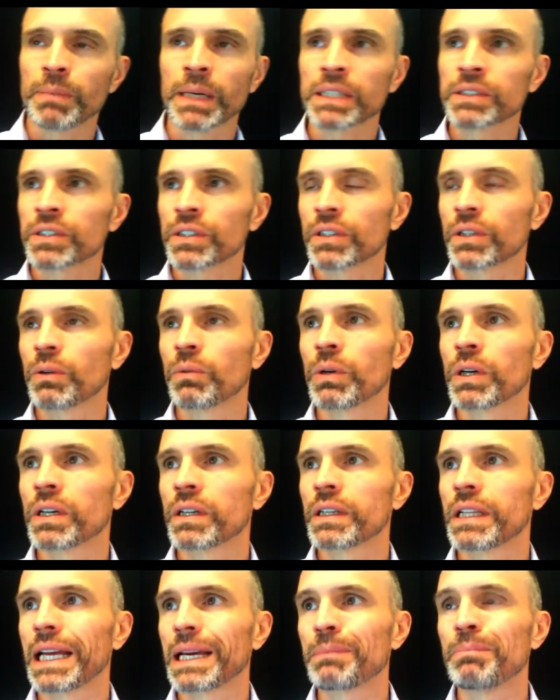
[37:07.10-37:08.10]
Picture a
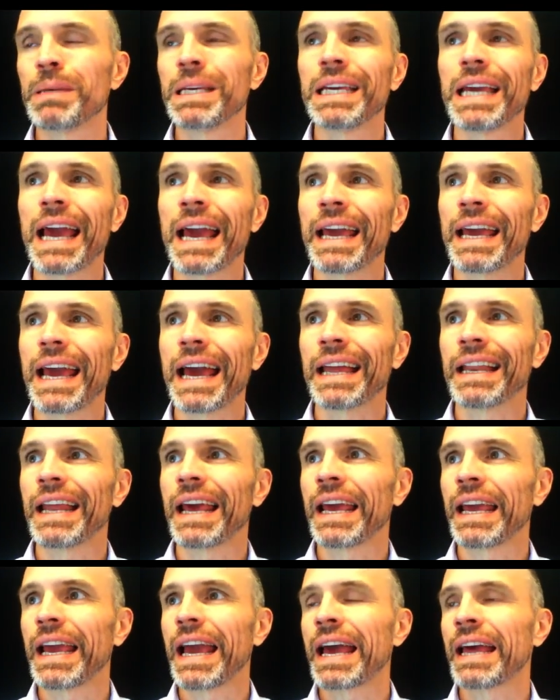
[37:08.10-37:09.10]
word like
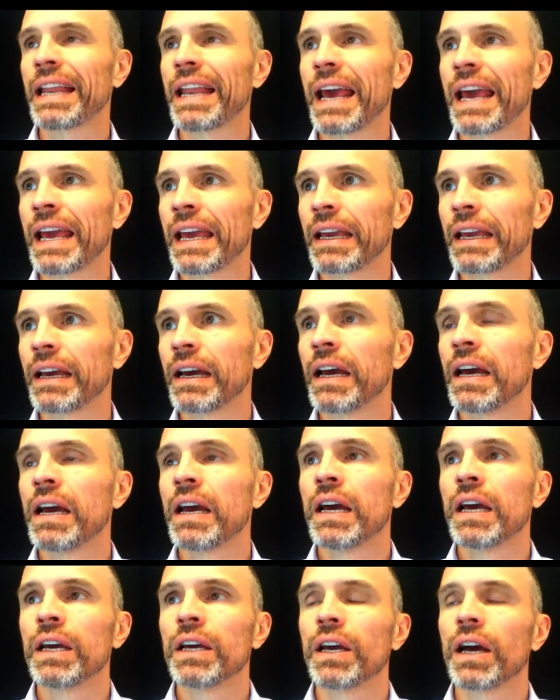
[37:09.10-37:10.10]
B-A-N-A-N-A,
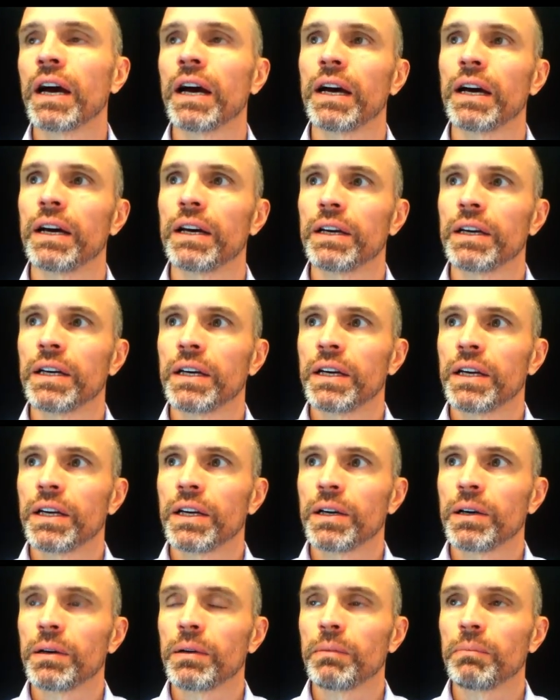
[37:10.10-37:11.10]

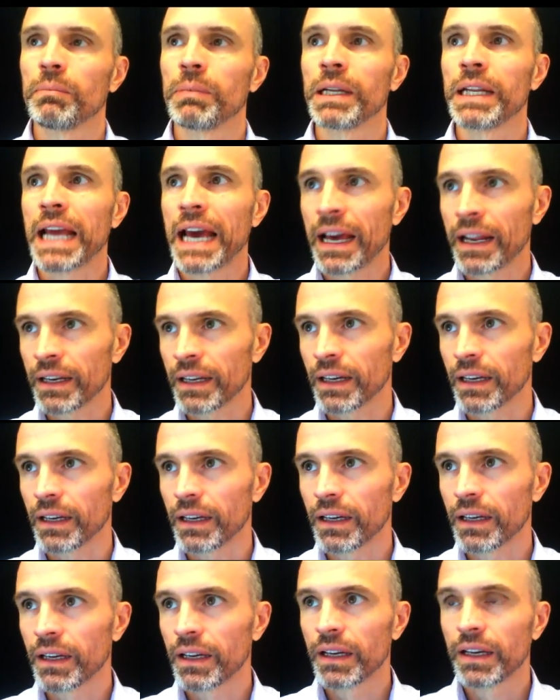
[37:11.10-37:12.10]
banana.
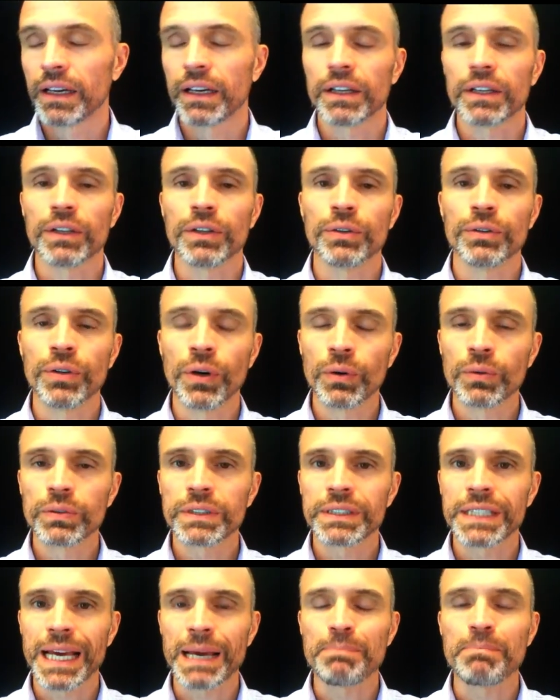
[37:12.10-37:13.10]
You
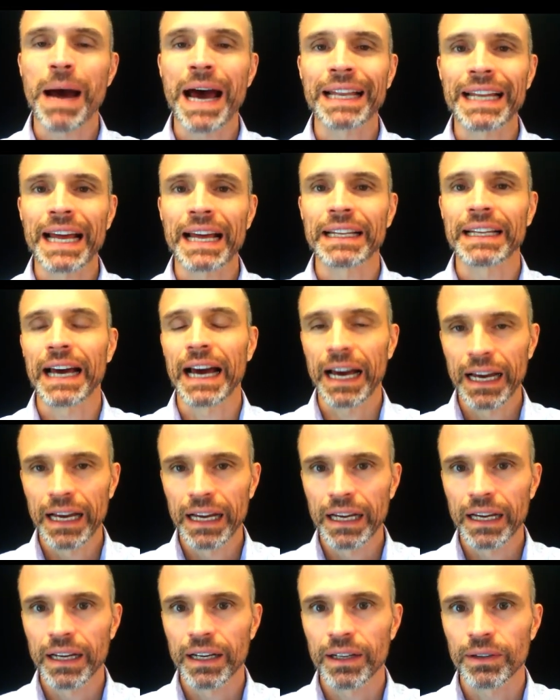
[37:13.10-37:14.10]
don't say
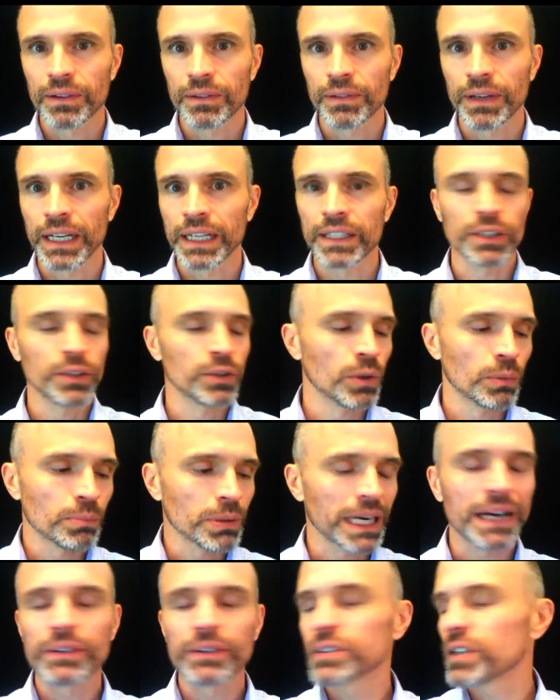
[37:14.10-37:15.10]
banana, right? You don't
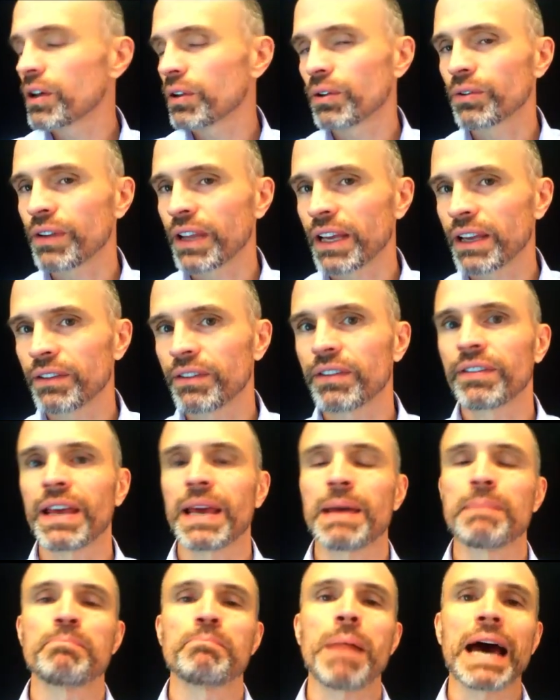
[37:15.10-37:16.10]
pronounce all those A's the
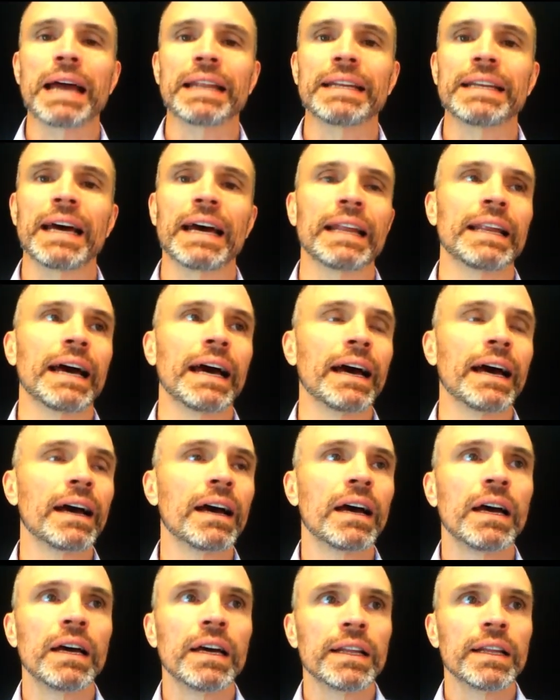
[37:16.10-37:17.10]
same,
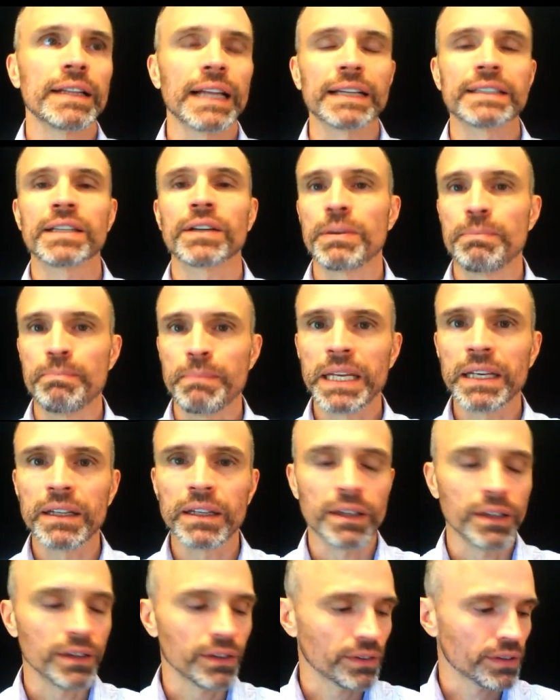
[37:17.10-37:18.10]
banana. That's how the
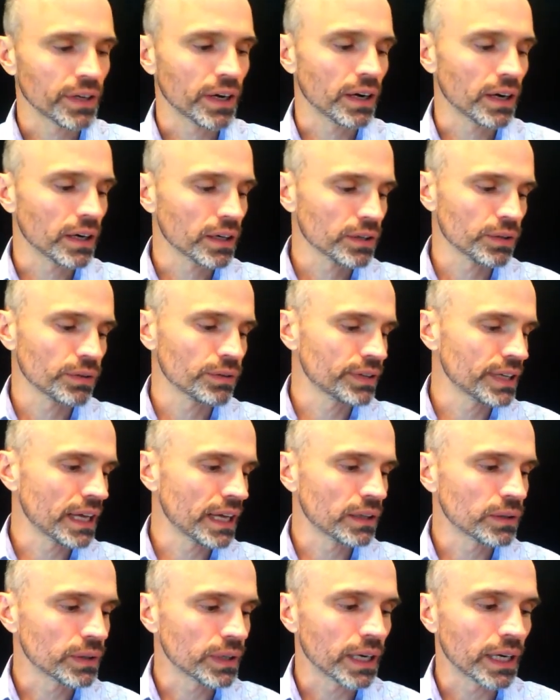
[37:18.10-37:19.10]
minions talk, those
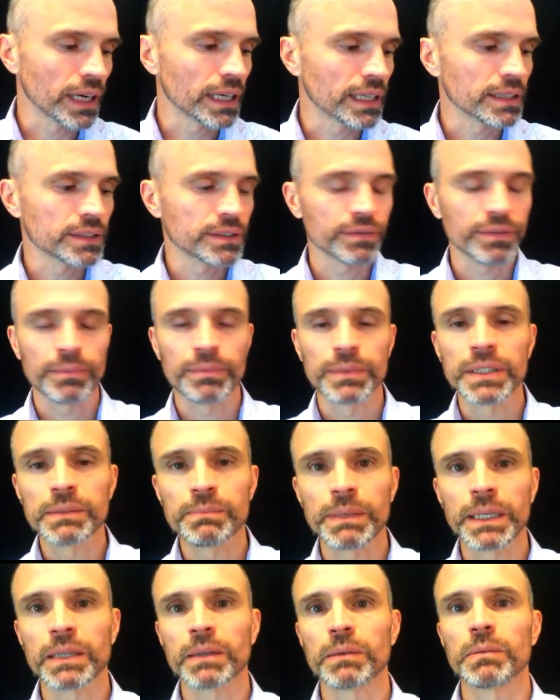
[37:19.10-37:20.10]
yellow guys from
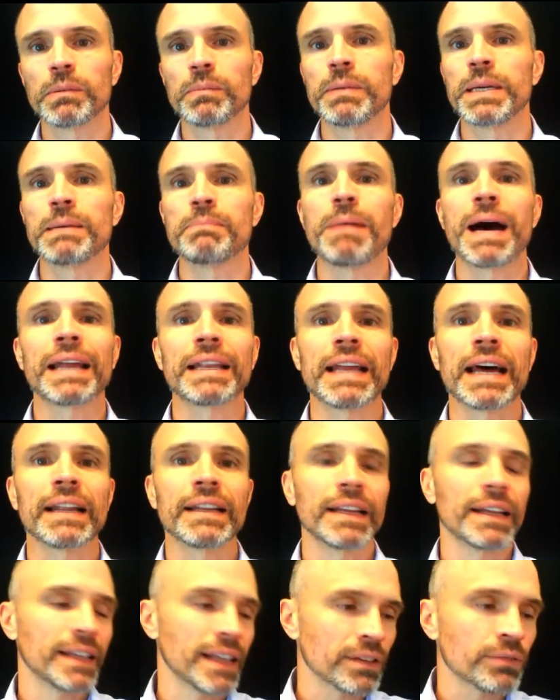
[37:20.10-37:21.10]
Despicable Me,
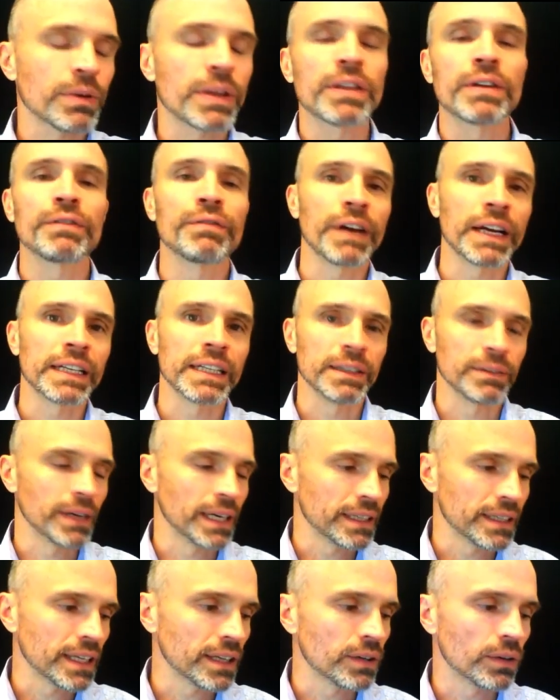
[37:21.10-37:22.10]
banana. That's why they're funny,
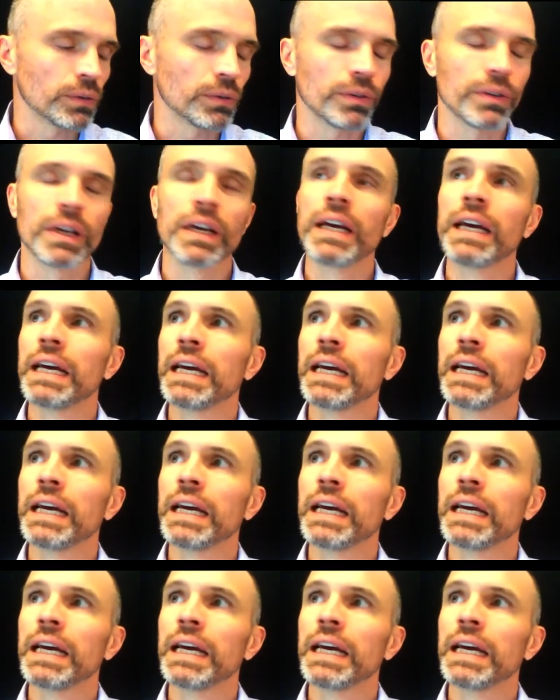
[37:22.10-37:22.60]
right? They don't